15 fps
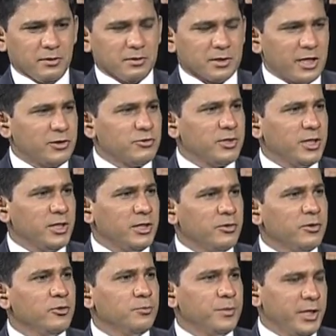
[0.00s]
the country
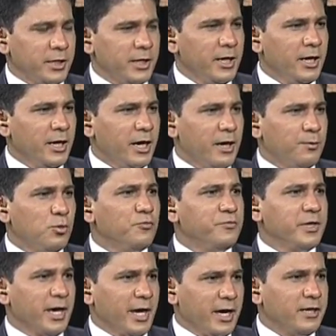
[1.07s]
will be uh,
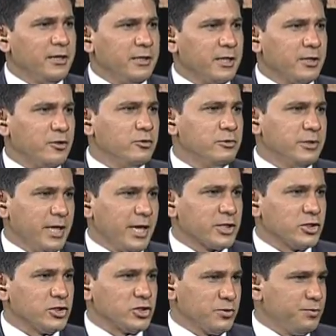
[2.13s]
moving ahead in a good
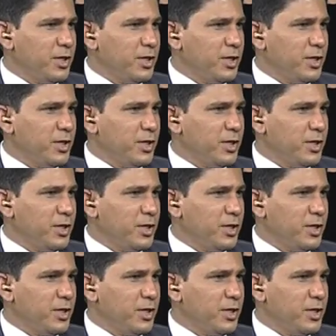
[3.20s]
directions.